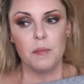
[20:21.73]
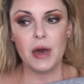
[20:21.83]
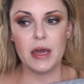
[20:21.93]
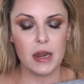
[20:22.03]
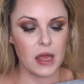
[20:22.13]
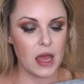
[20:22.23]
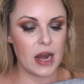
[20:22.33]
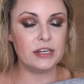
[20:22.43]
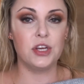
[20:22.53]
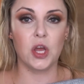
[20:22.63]

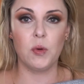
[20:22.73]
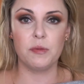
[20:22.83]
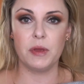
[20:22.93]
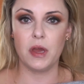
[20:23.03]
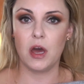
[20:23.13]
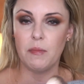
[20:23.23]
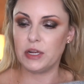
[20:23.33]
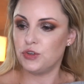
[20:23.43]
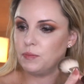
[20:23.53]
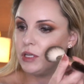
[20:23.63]
and I took it with me on
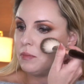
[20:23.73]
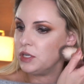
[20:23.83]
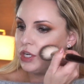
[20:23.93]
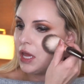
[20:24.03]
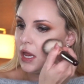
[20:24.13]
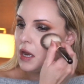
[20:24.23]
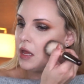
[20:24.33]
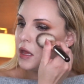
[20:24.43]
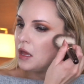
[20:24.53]
my trip to Michigan.